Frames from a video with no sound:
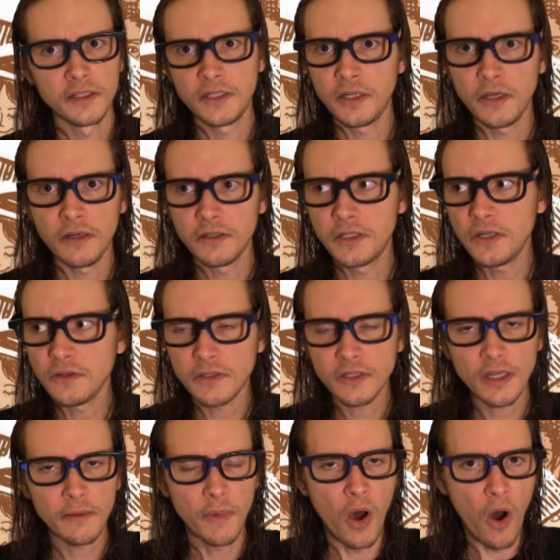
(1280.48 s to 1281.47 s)
to do
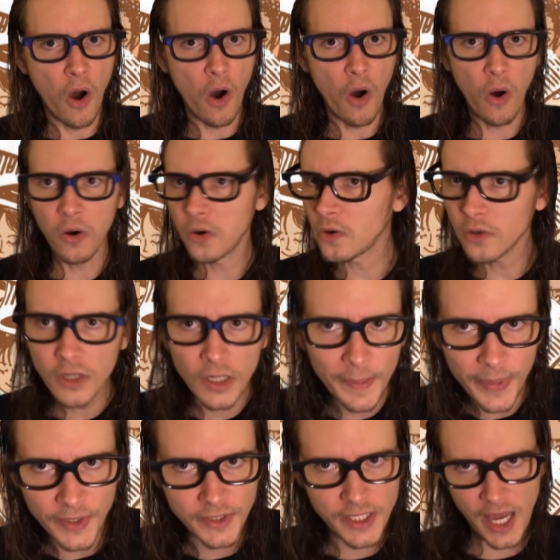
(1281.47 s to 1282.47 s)
some
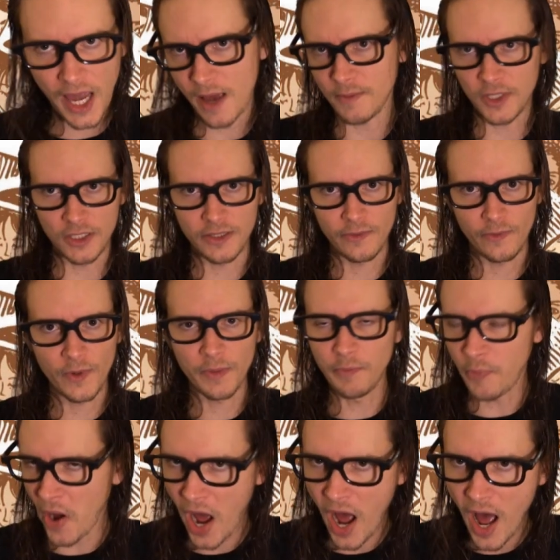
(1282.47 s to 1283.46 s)
horrible damage
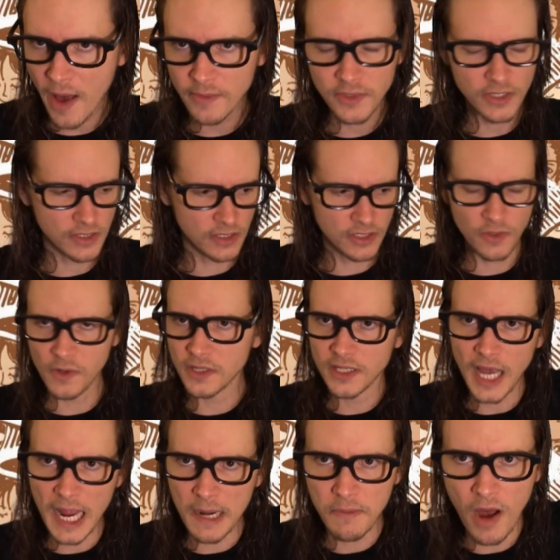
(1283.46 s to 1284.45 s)
with bombs and
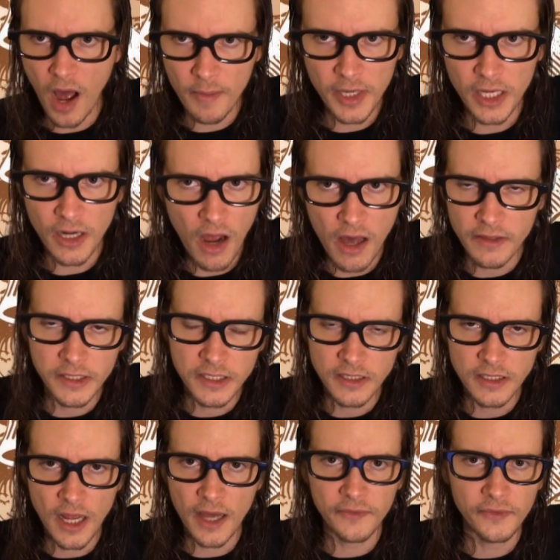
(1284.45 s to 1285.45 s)
suicide bombing and all this
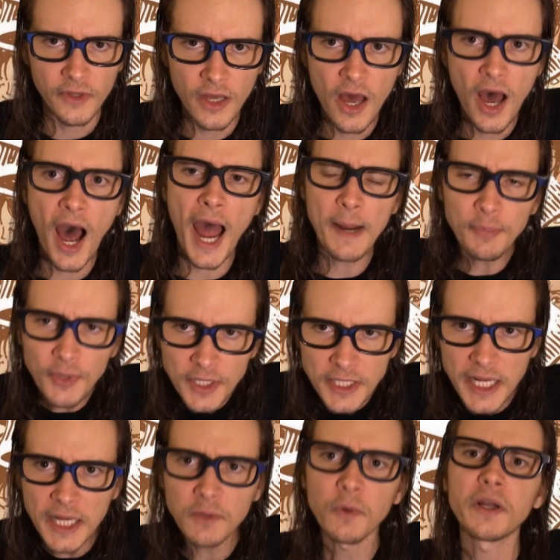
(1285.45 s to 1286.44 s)
stuff. I
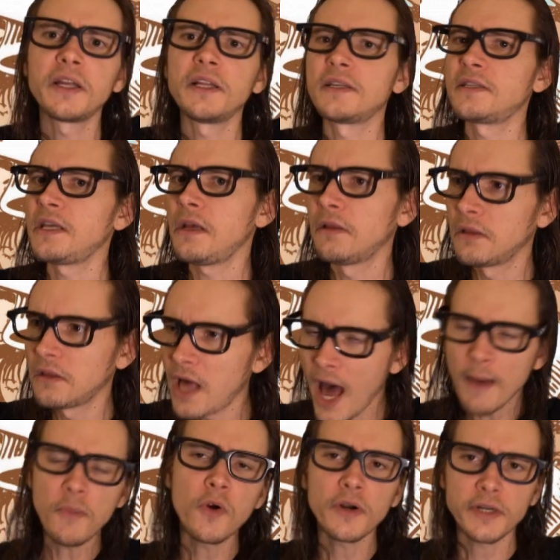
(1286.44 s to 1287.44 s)
predict we're going to see a
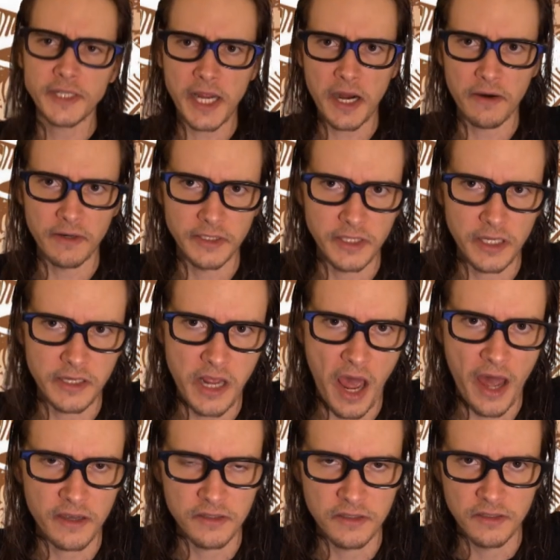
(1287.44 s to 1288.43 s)
lot more terrorist
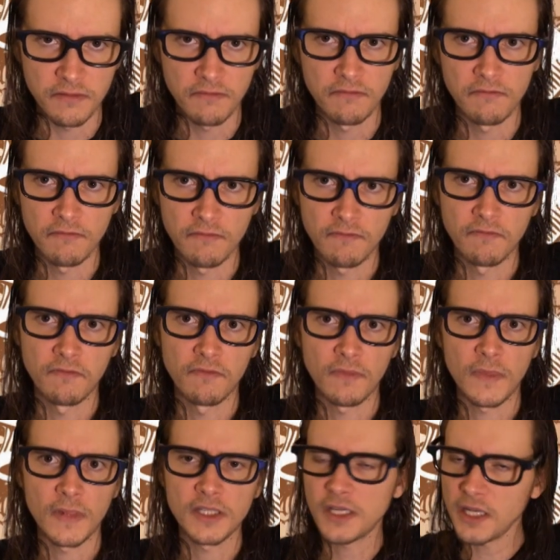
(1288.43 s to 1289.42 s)
attacks.
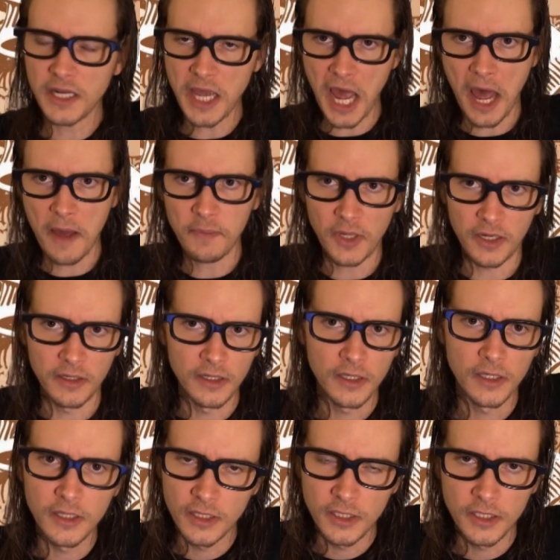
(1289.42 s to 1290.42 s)
It's going to happen.
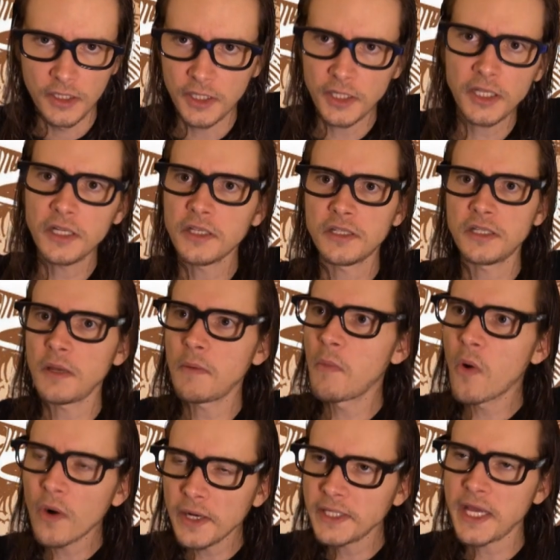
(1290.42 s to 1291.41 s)
You're going to see
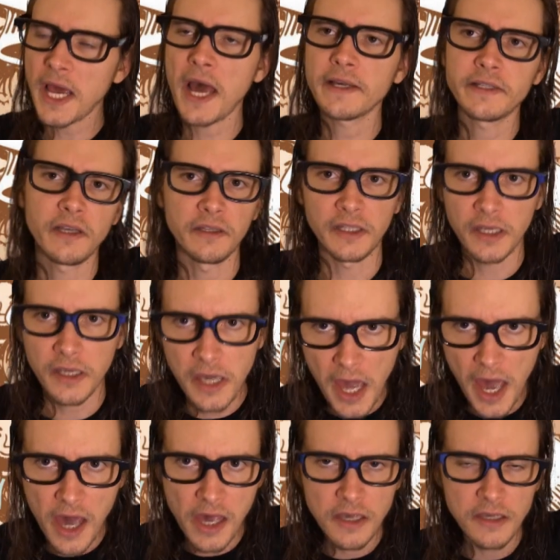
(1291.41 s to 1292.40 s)
more attacks on the
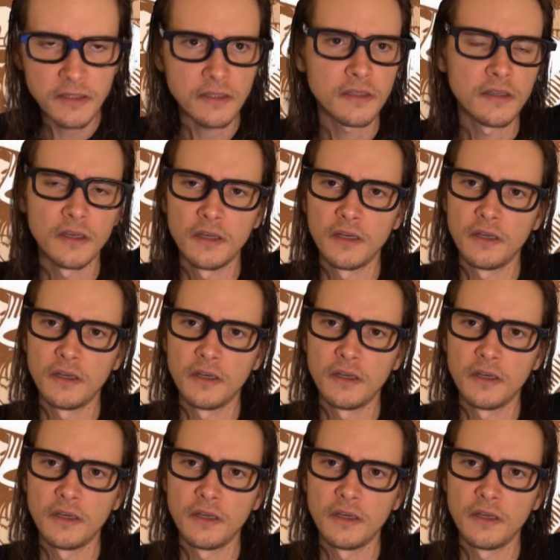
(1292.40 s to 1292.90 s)
gays.